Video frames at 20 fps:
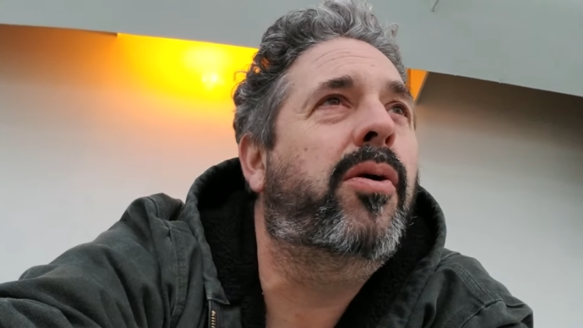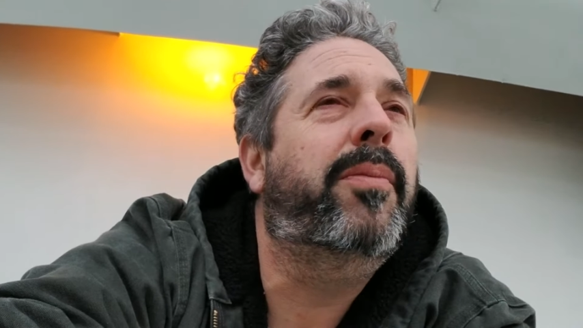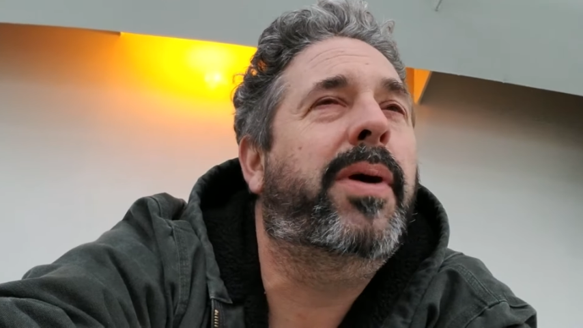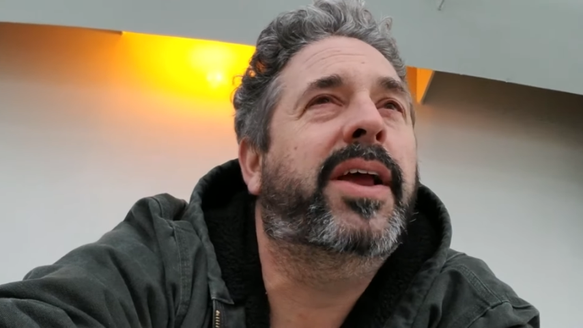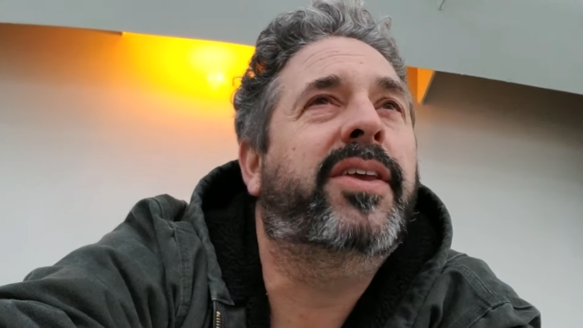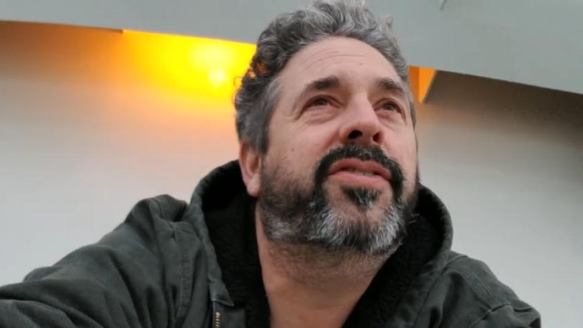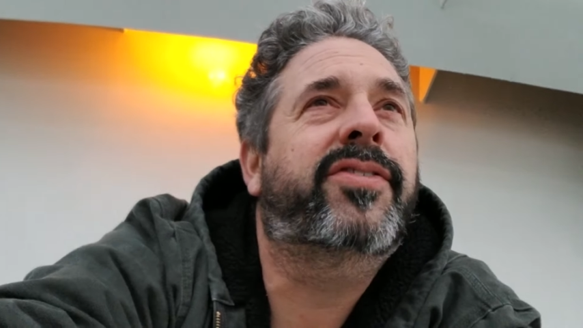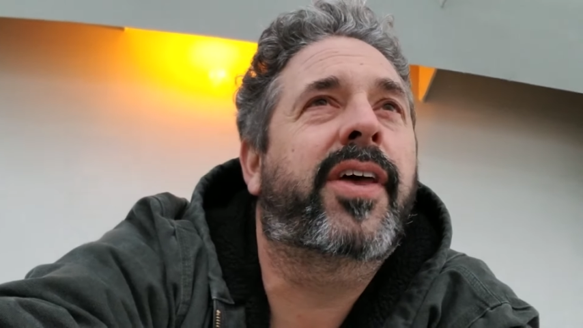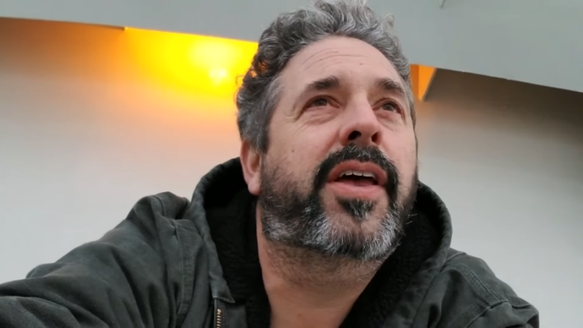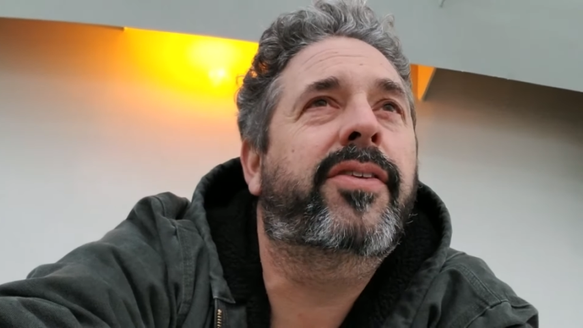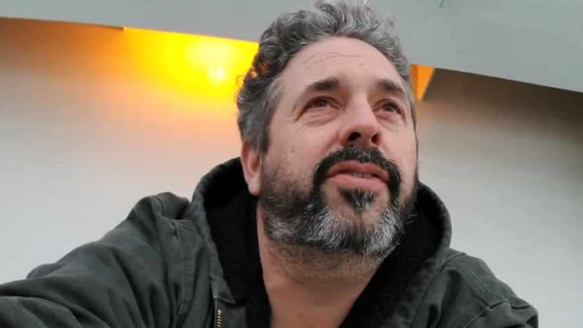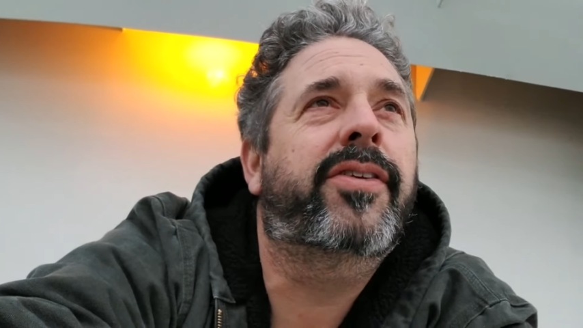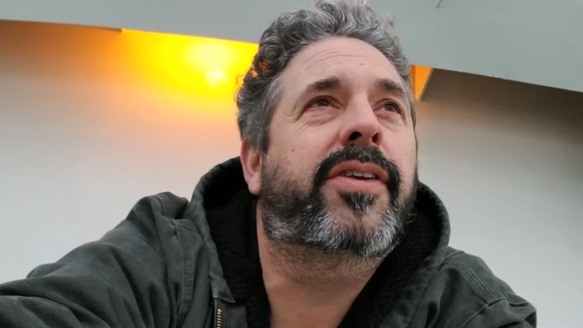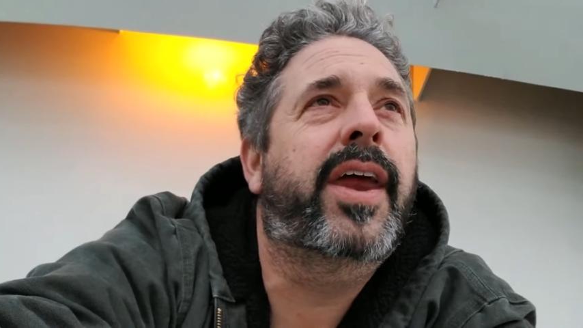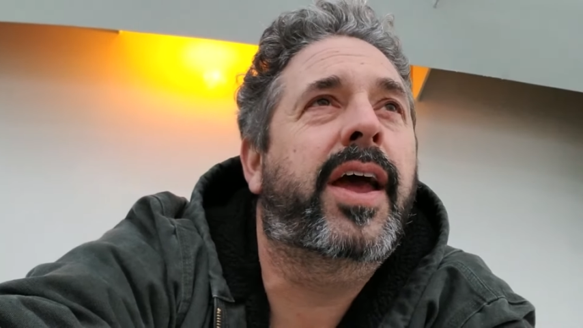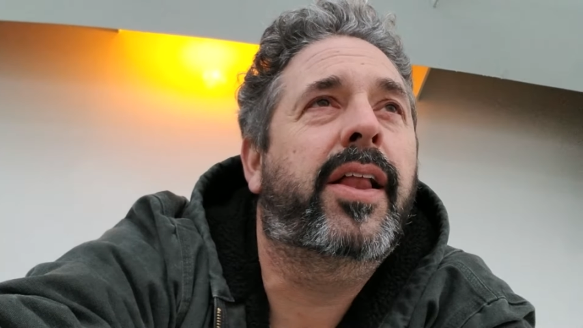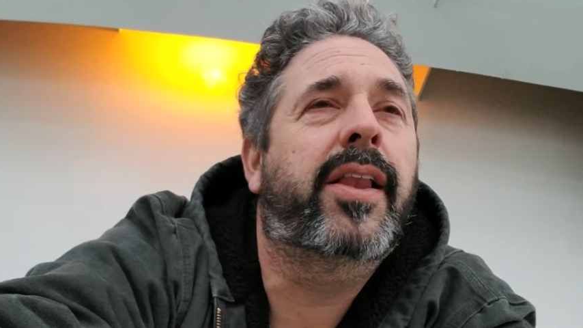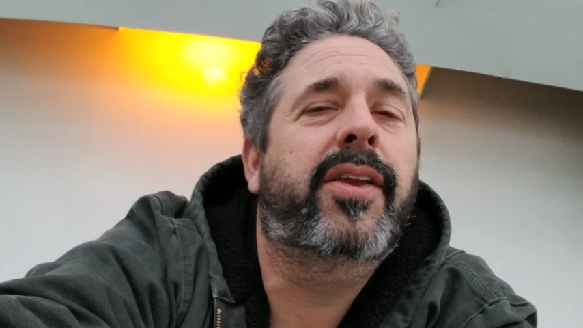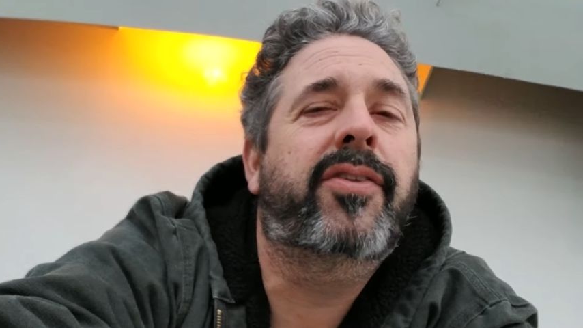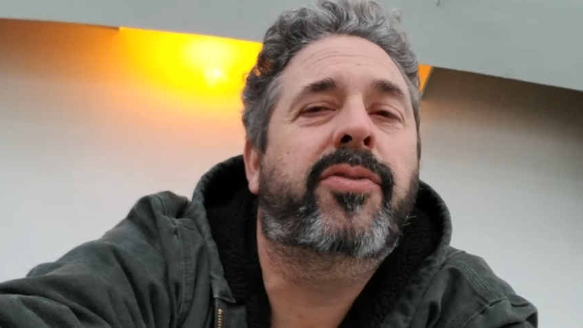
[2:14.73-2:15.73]
My son's in
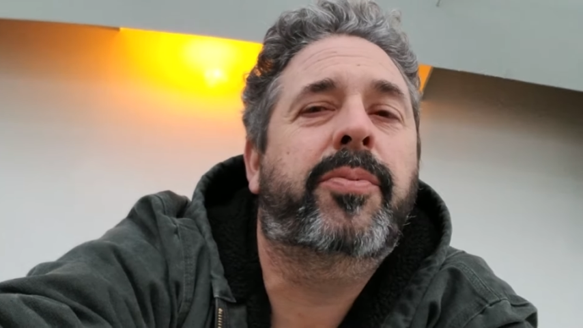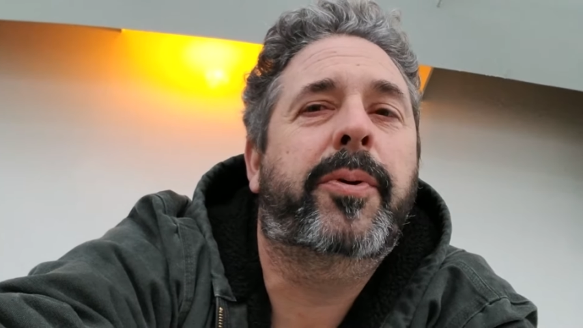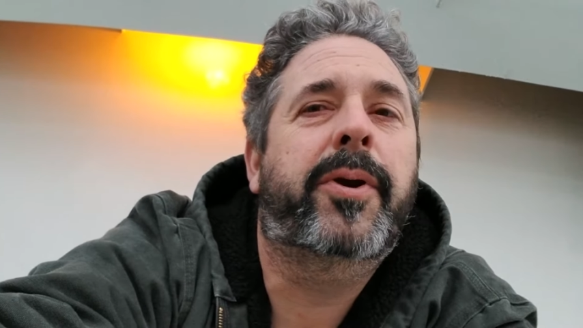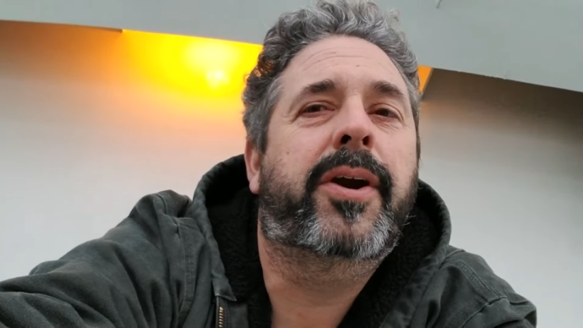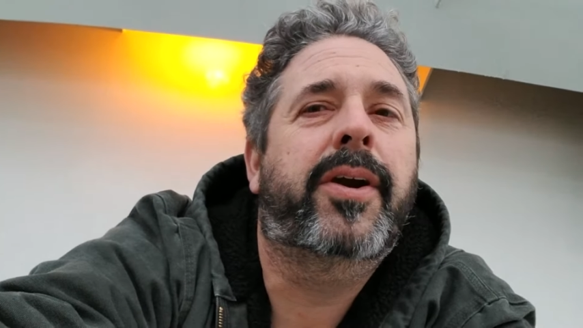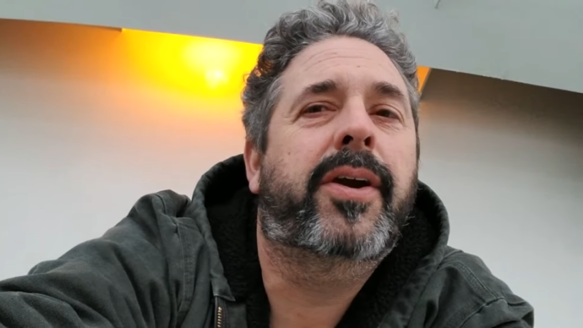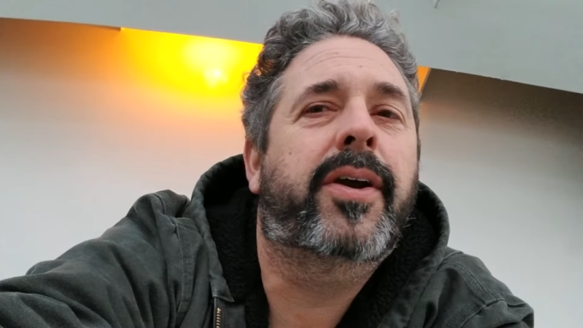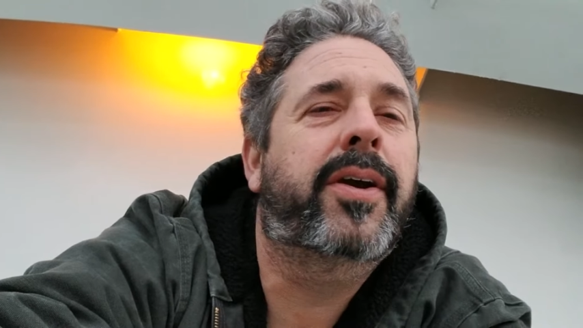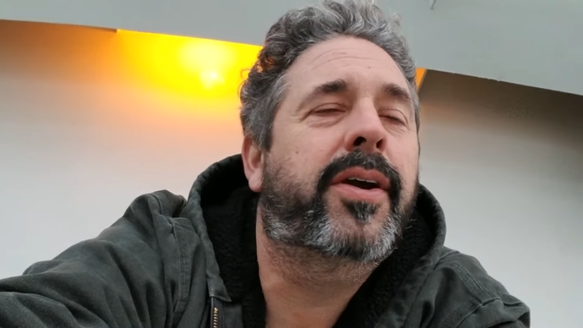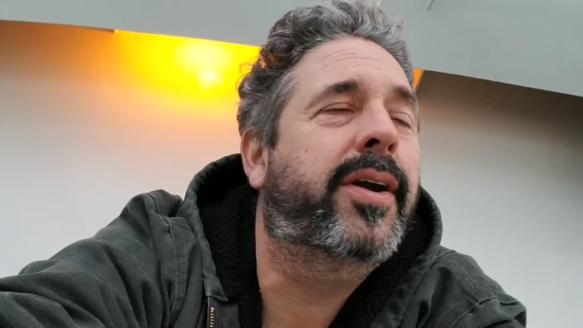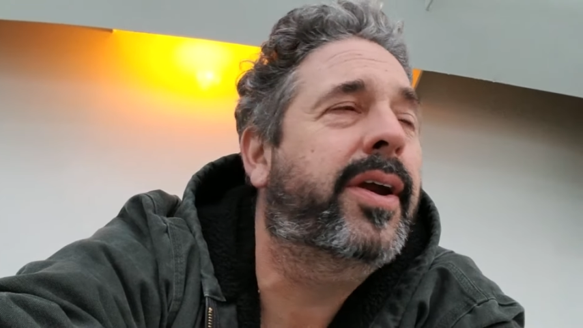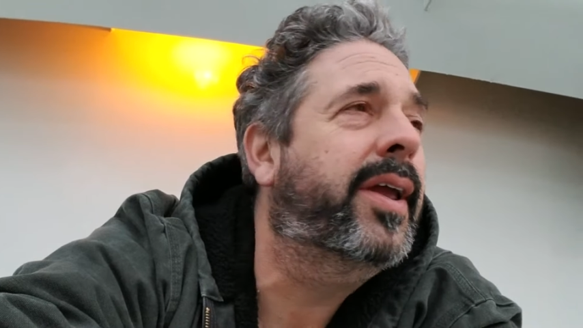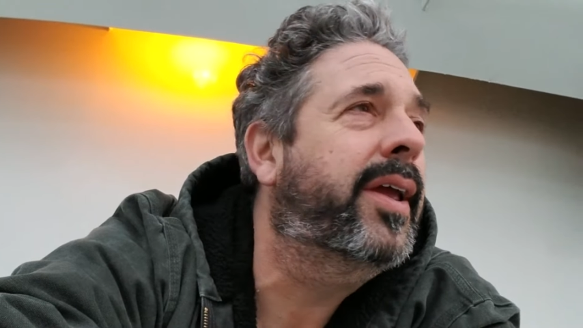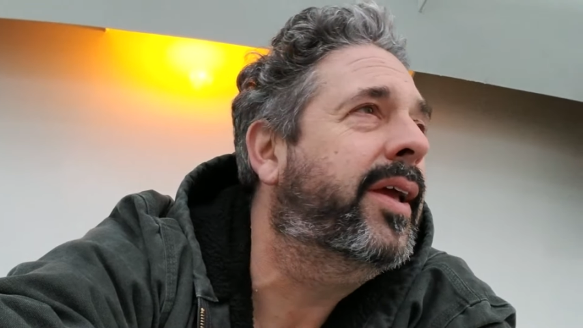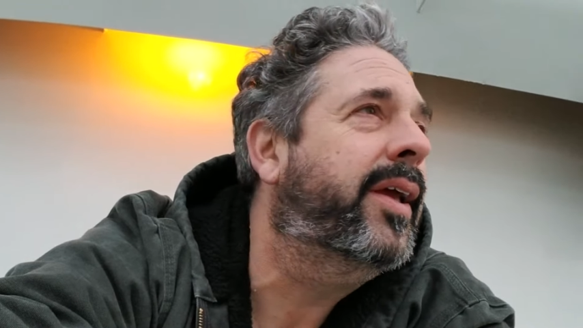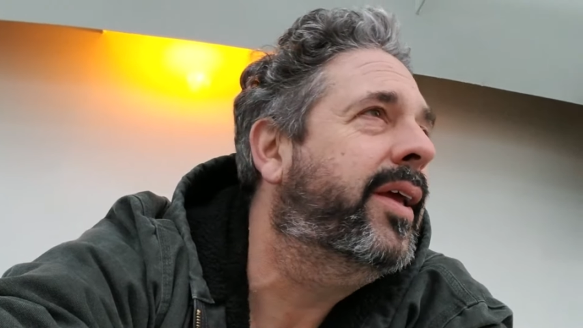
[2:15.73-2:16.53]
Ellensburg.